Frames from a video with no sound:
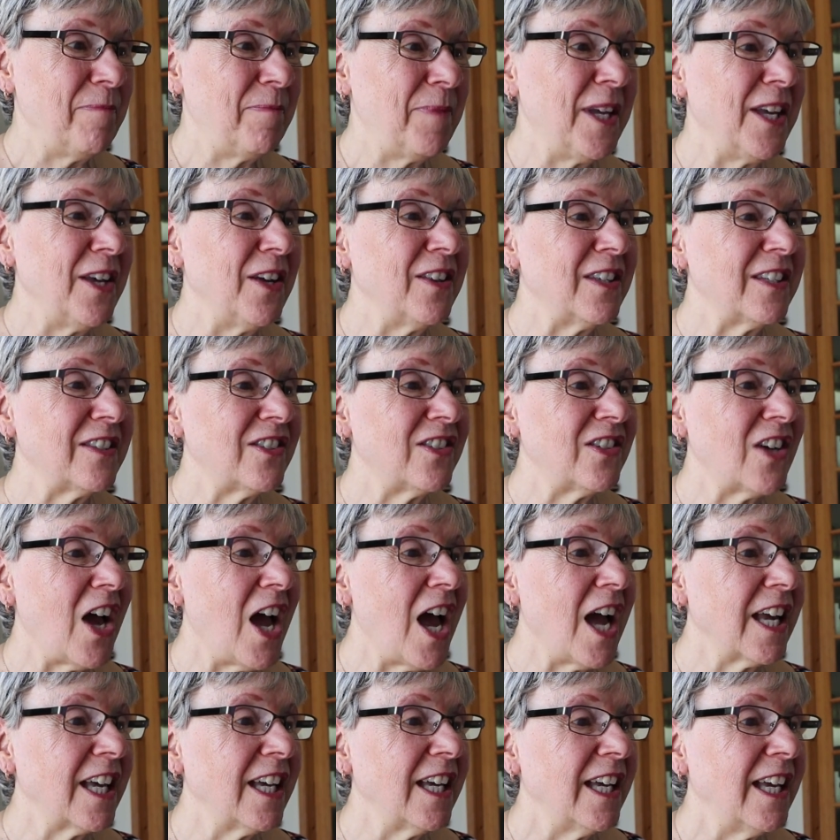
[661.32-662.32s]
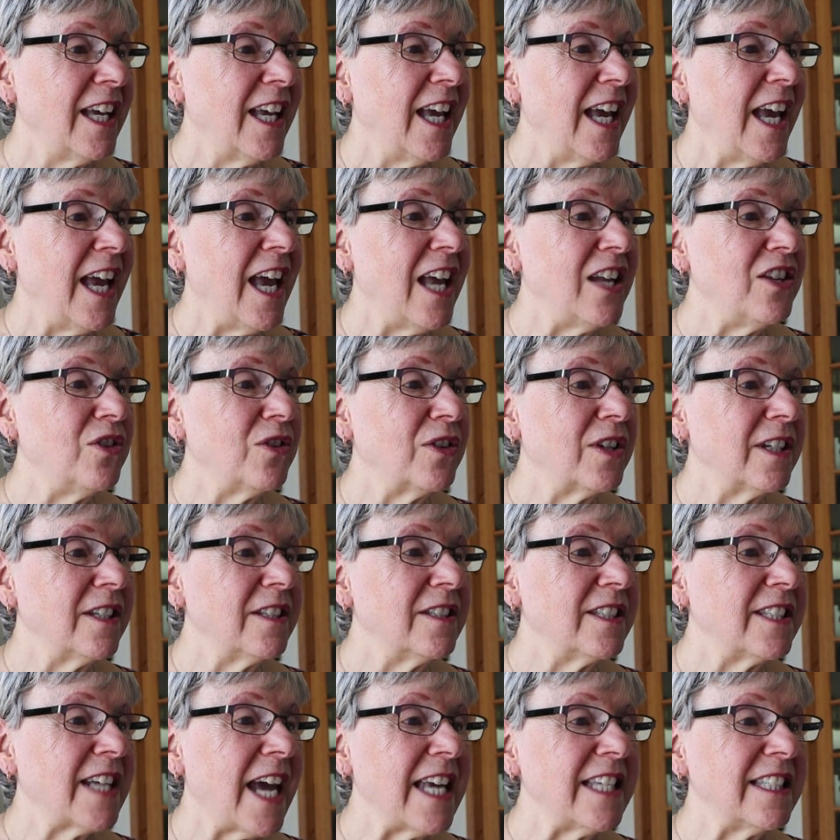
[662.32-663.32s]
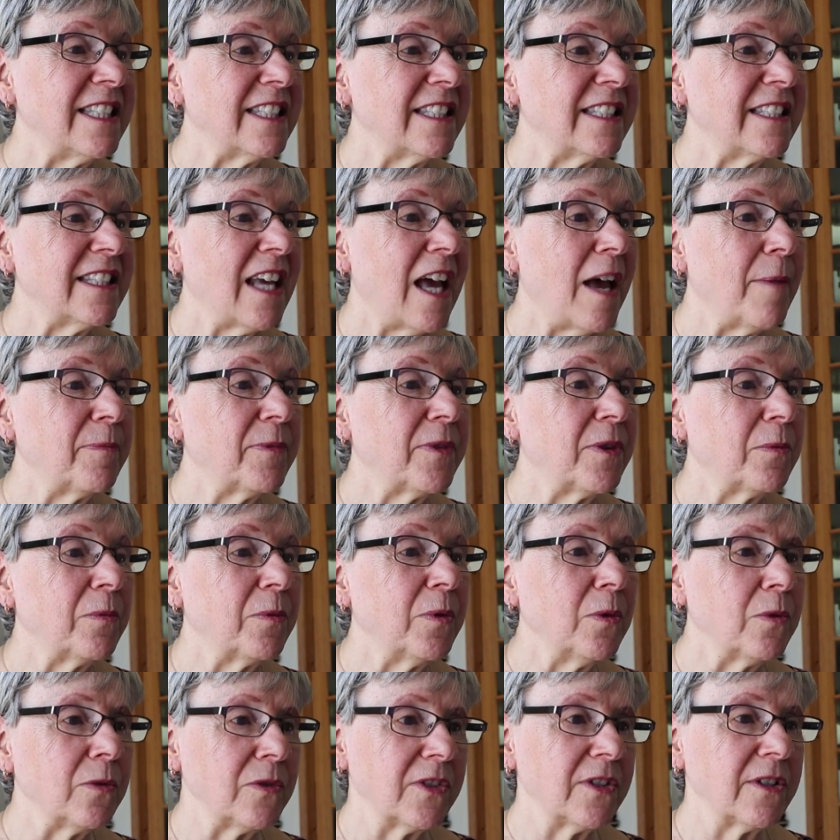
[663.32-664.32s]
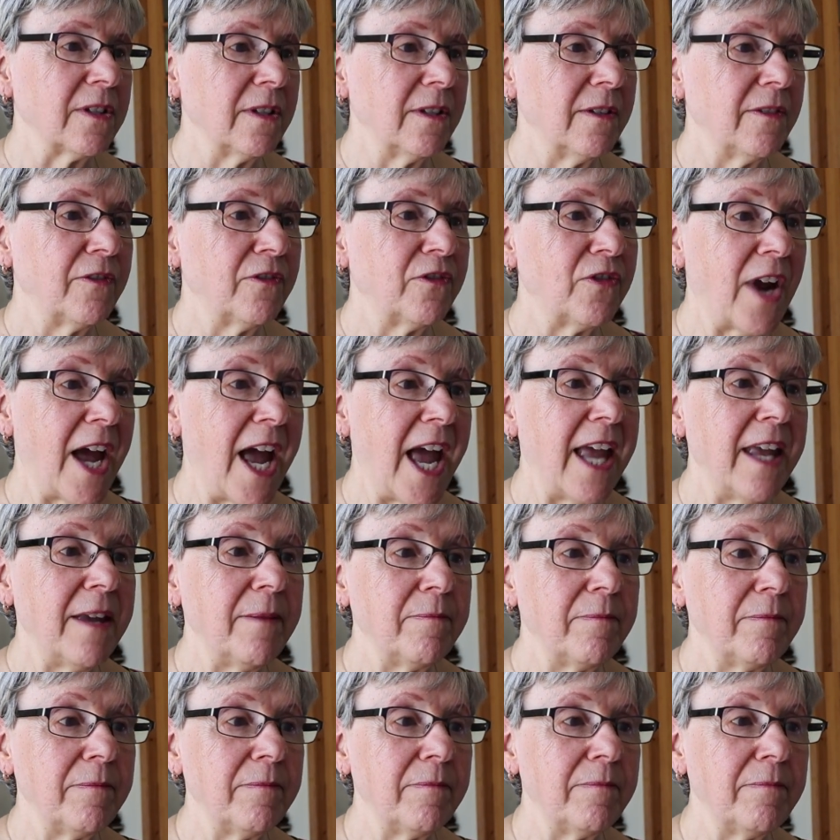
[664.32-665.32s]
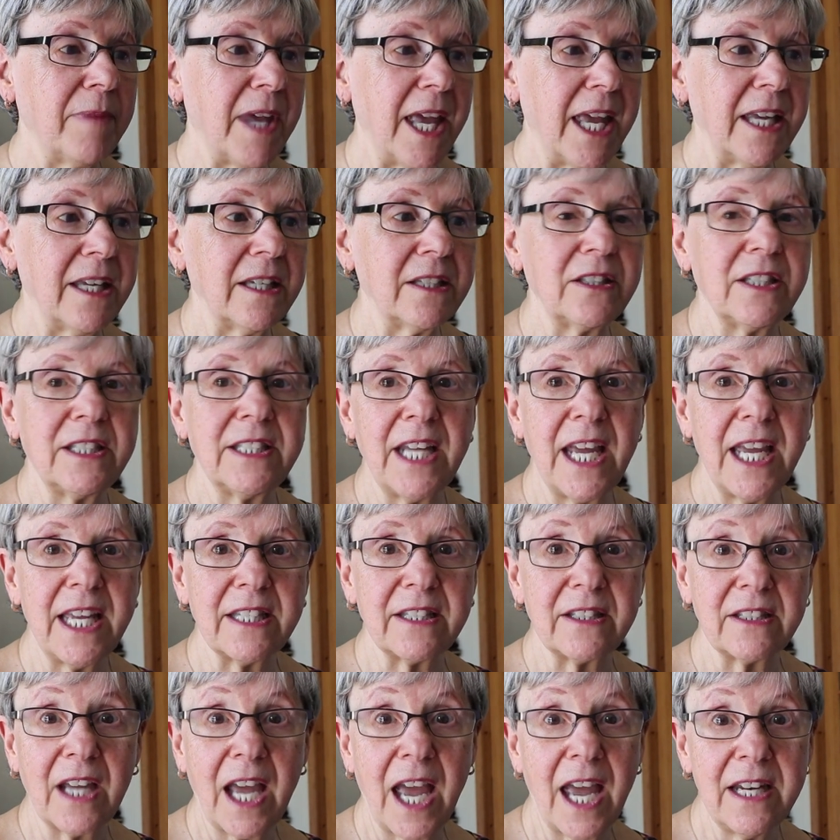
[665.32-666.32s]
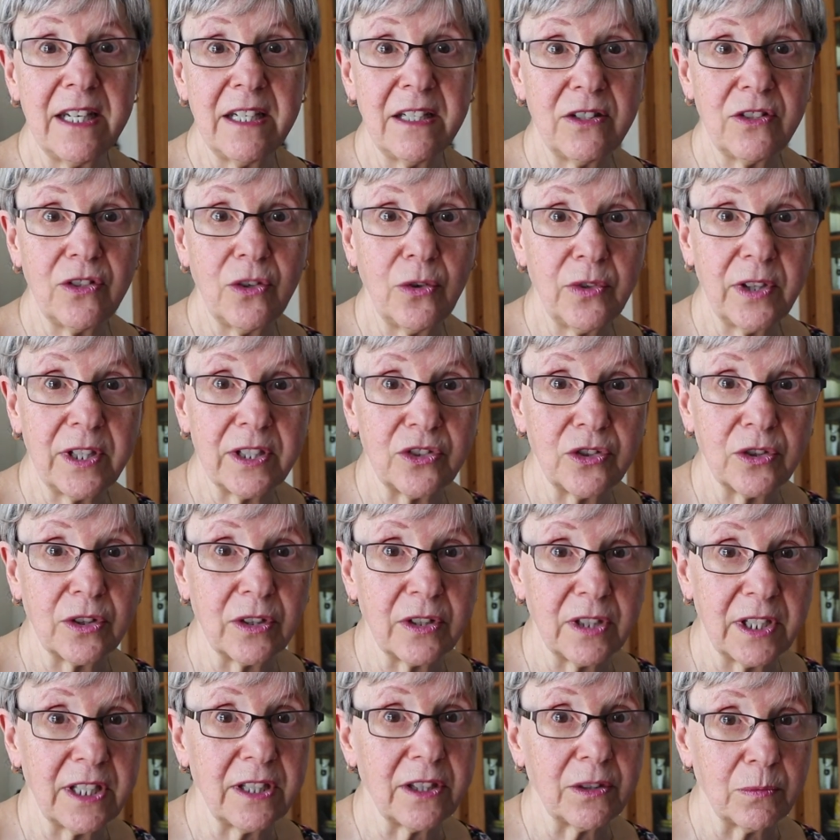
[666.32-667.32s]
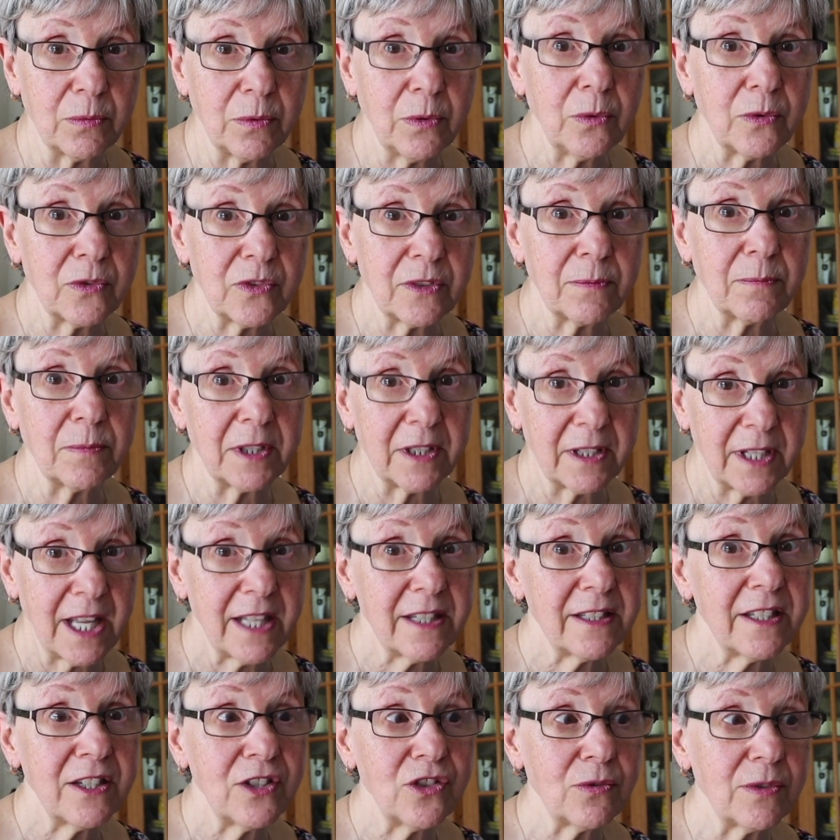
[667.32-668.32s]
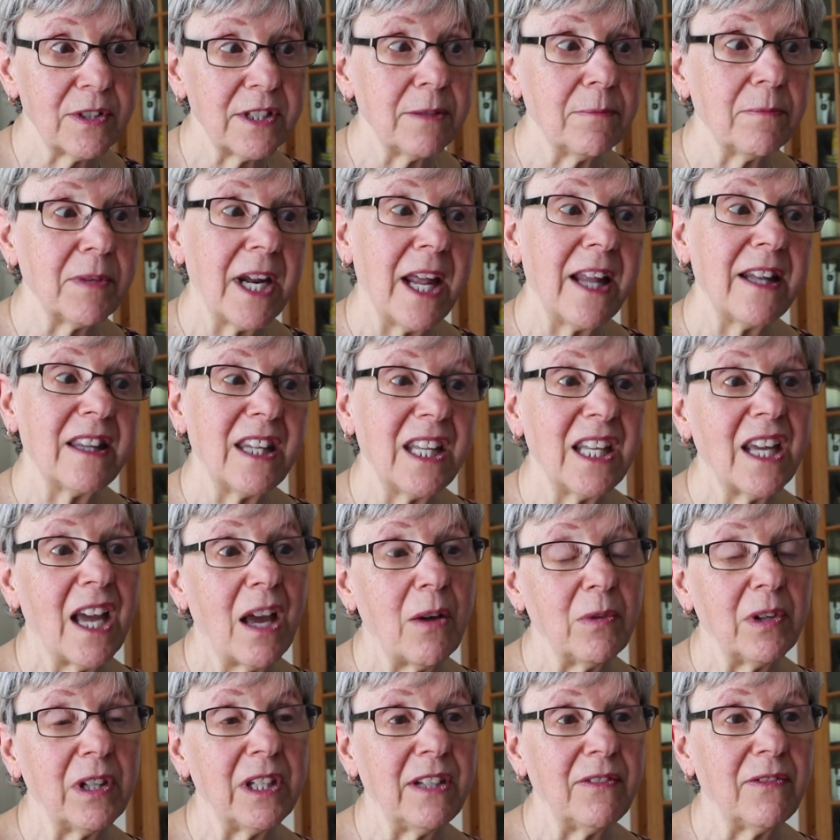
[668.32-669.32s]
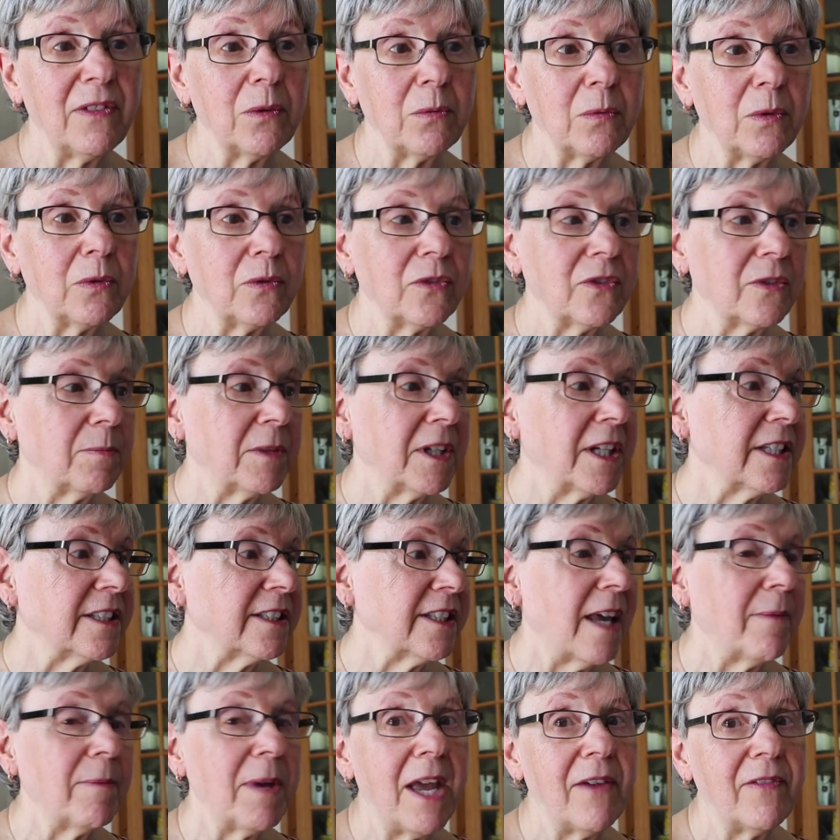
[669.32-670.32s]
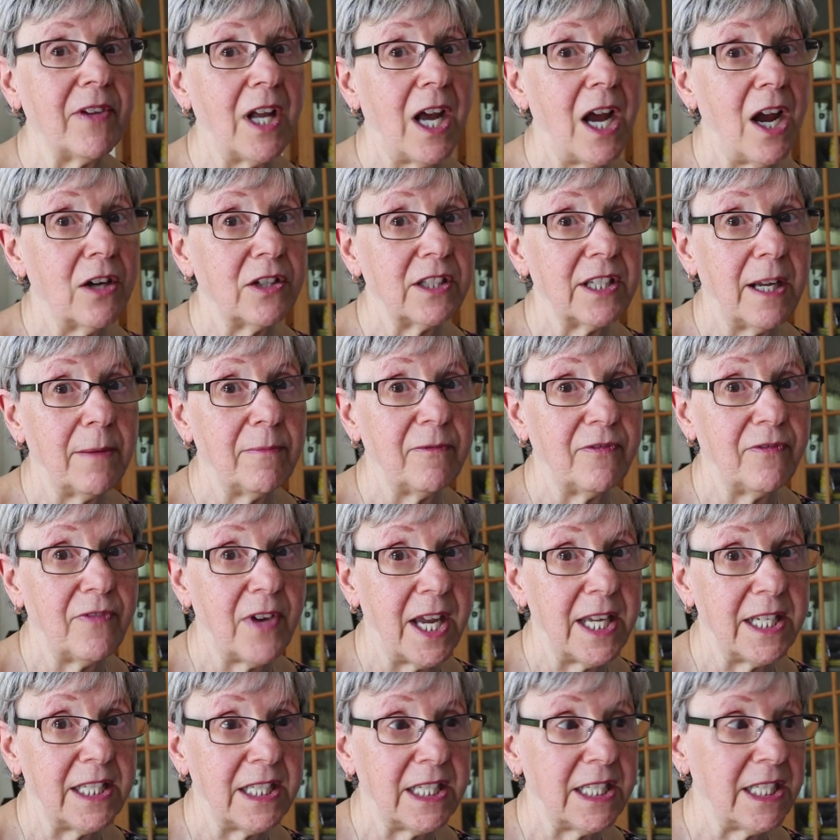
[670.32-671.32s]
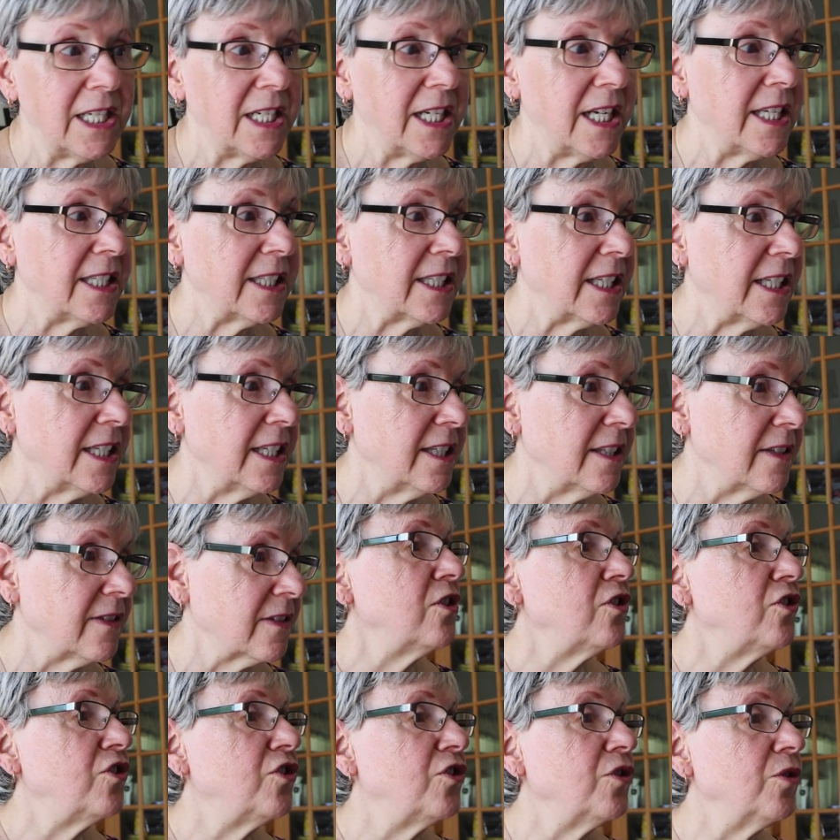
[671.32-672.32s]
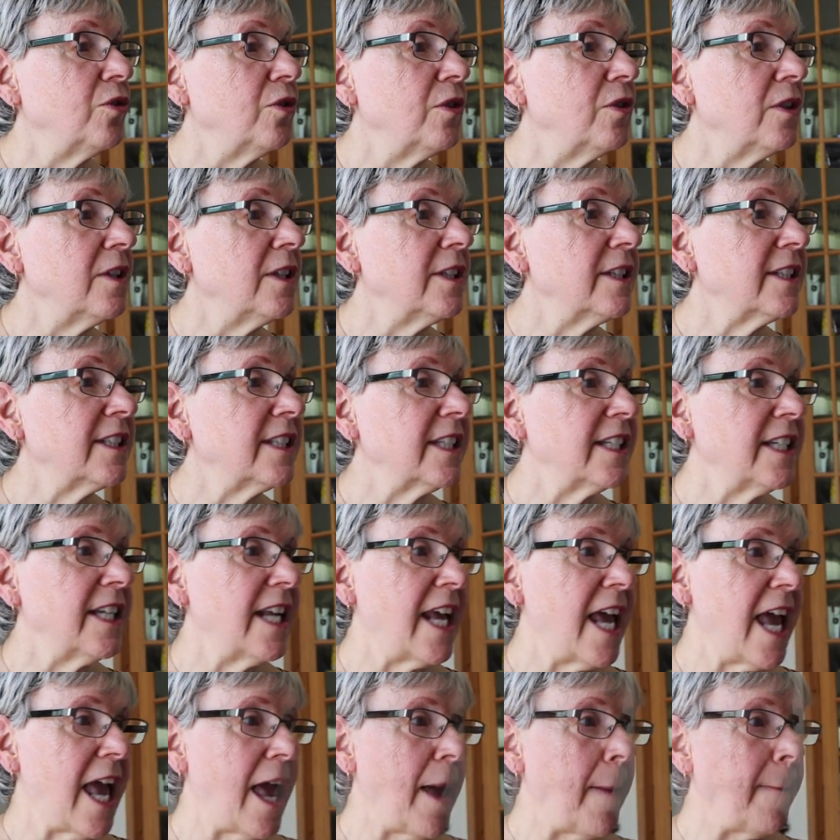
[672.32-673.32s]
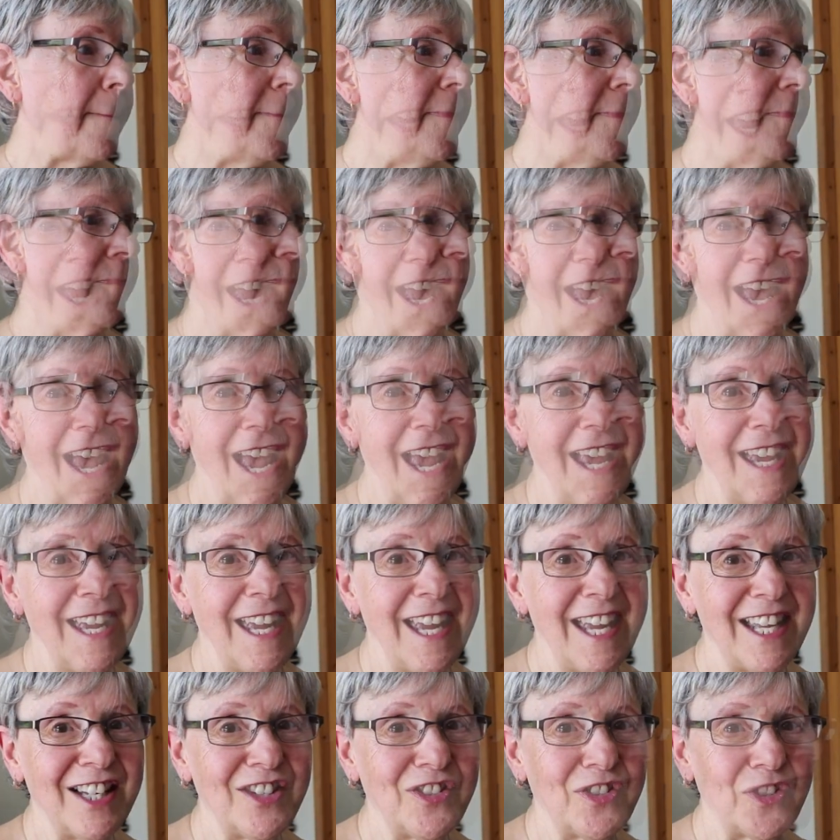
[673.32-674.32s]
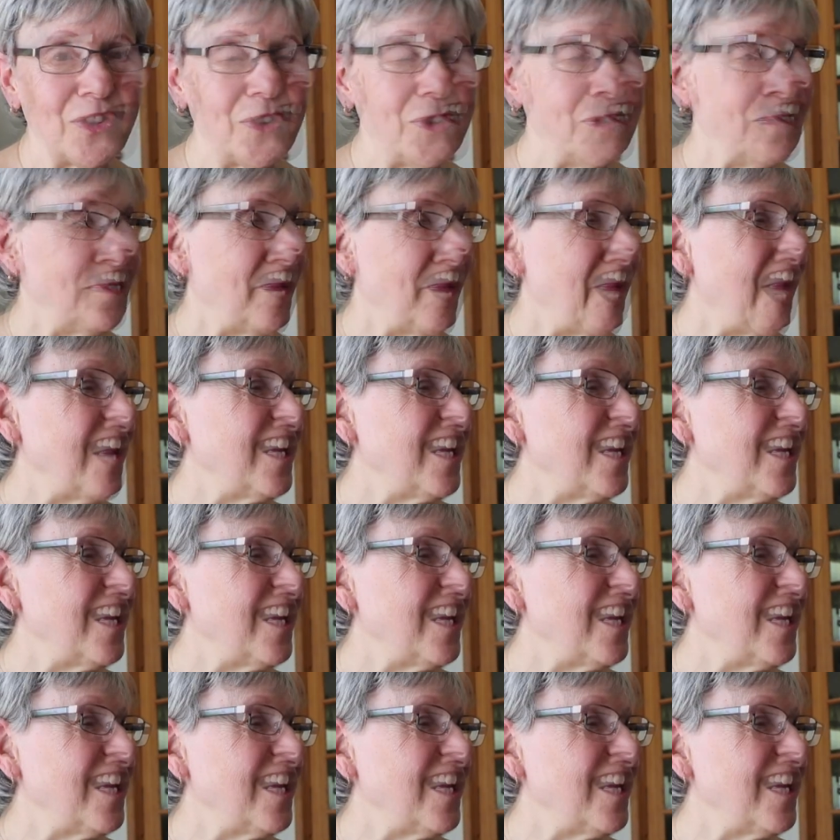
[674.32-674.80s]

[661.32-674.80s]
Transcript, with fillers: Peel the stalk and you can dice up the roots, fry, bake to taste. I didn't know that you could eat the roots, but that's interesting, but I think I will leave the roots because I'm having a hard time finding it as it is. Jules and M. Hi, Angel.